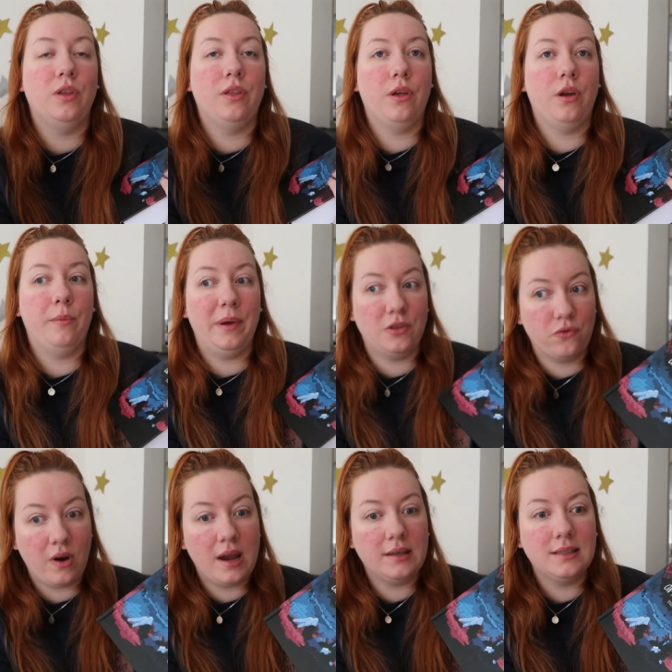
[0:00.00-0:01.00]
with her best
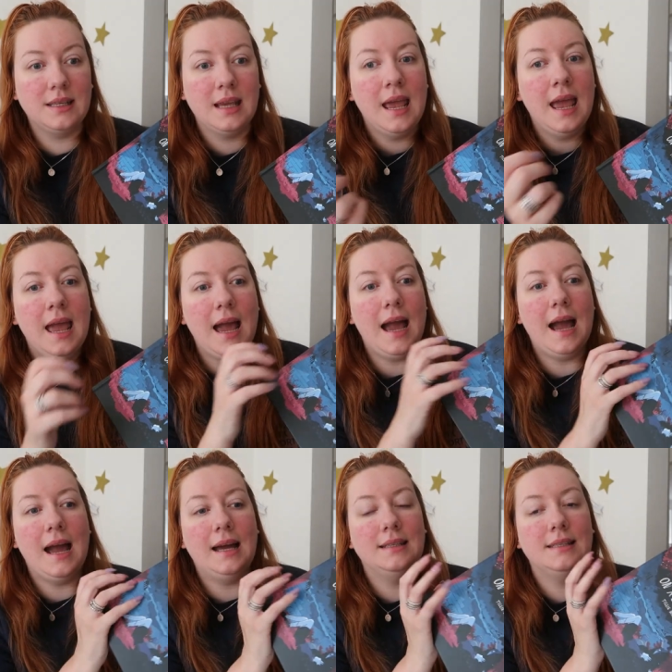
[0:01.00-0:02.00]
friend
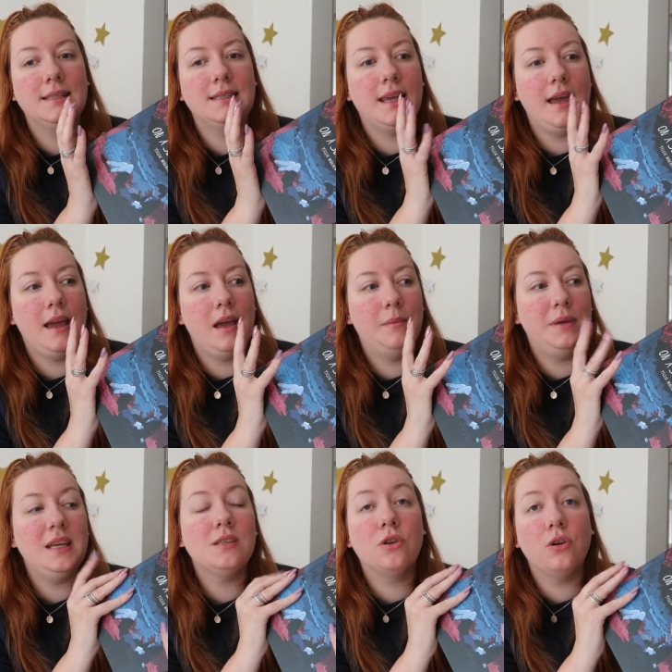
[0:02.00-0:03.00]
and um,
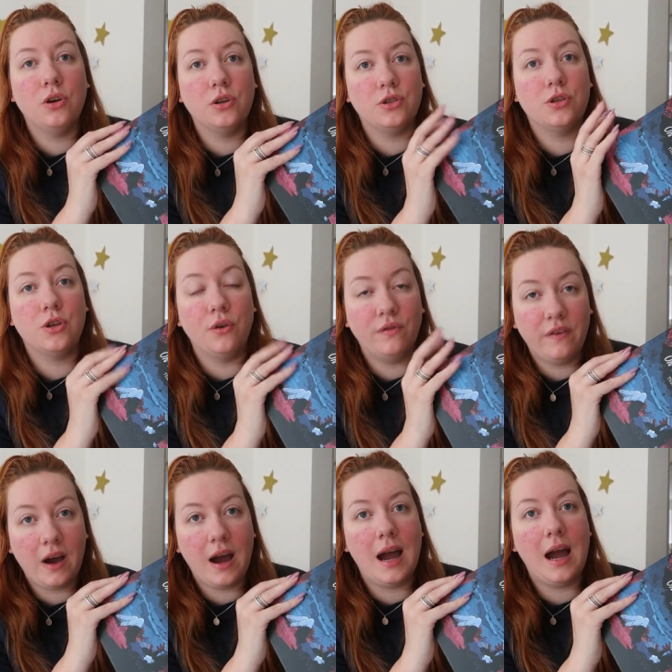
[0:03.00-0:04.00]
it's good so
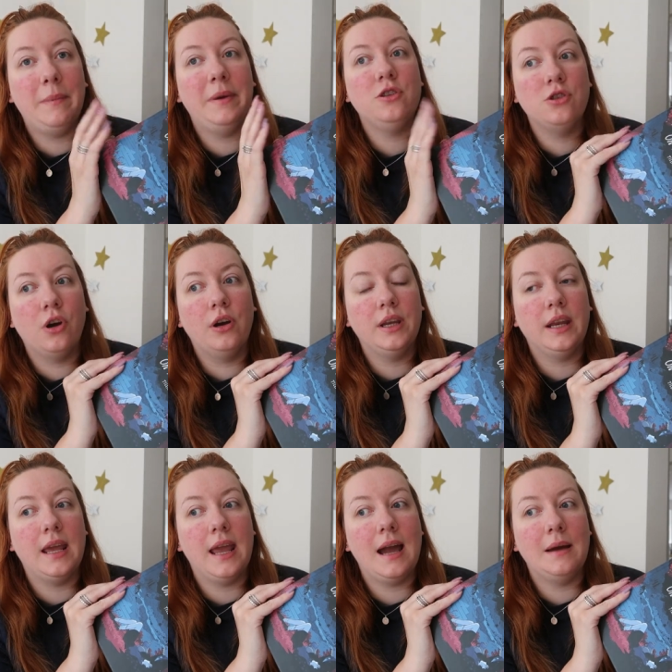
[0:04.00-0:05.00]
far. I'm
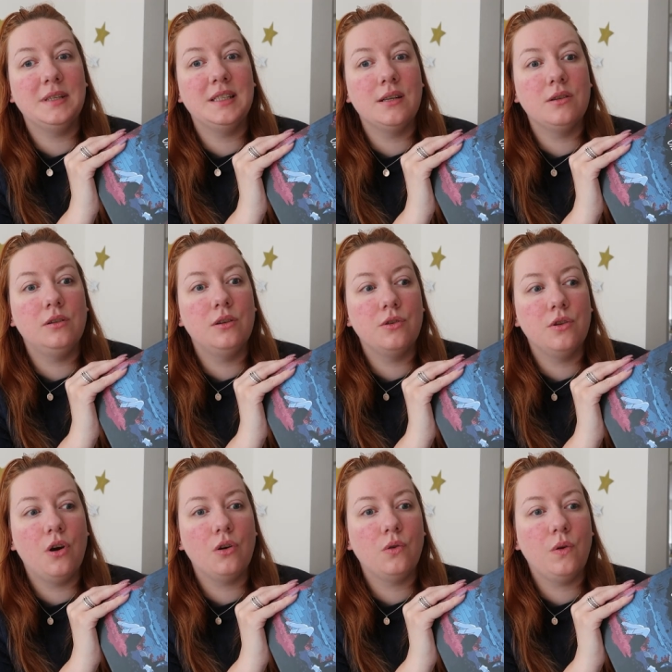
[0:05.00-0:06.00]
enjoying it. I'm still
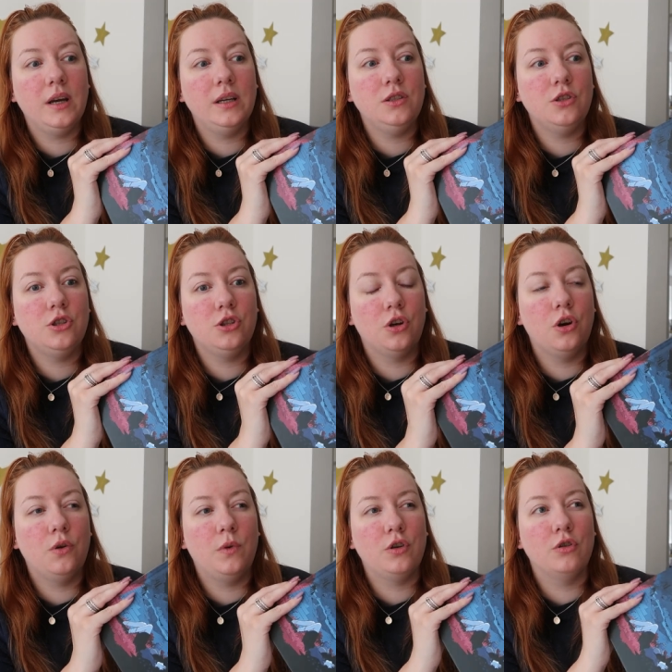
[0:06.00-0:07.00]
not quite
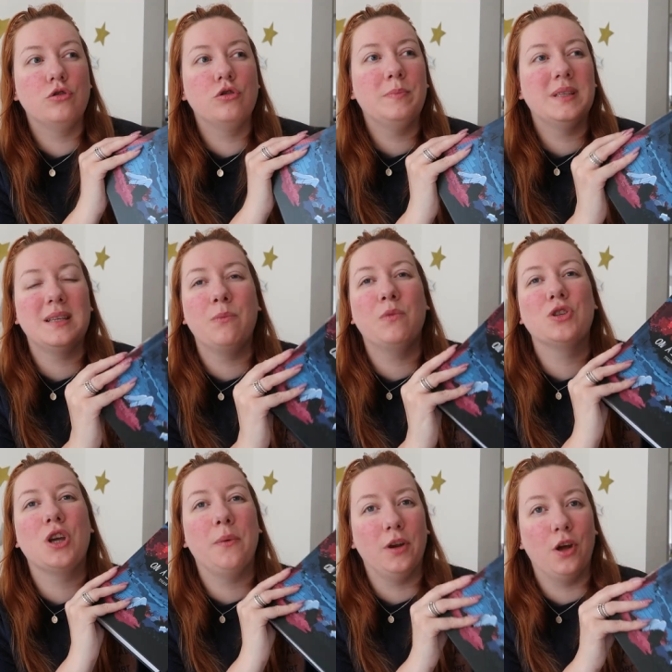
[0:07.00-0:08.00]
sure 100%
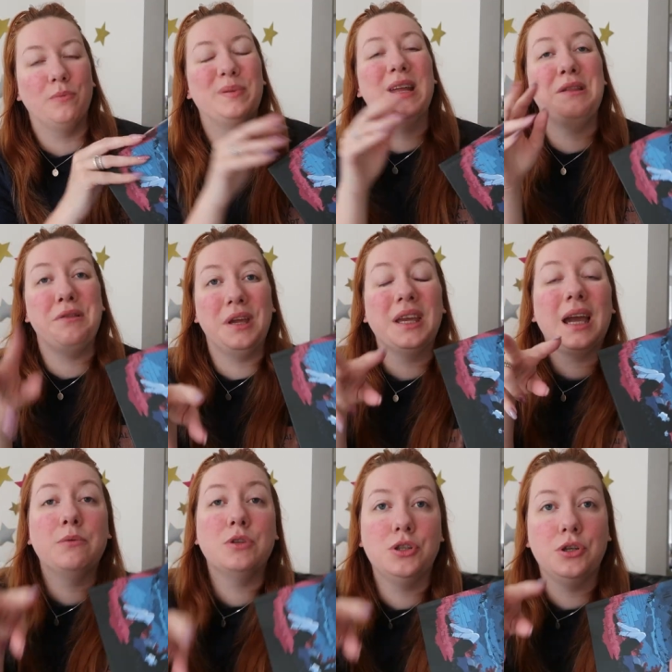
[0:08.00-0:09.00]
what's going on, but I think
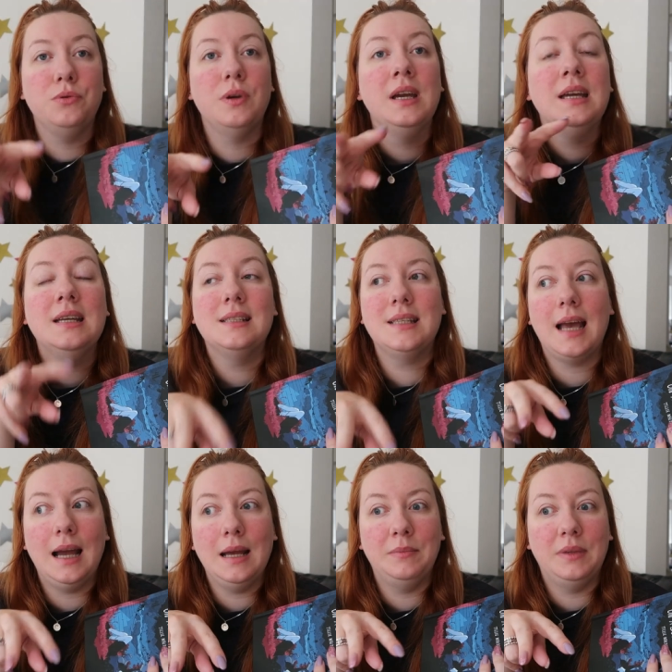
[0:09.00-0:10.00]
our two
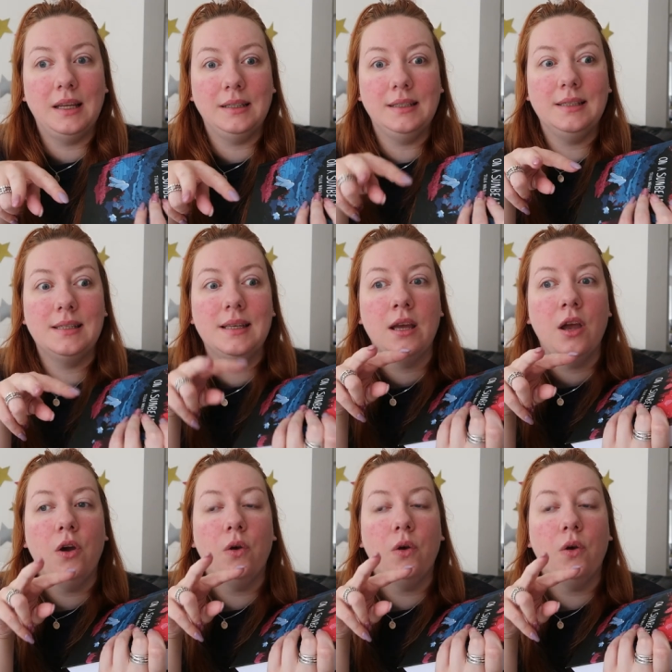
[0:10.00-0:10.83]
timelines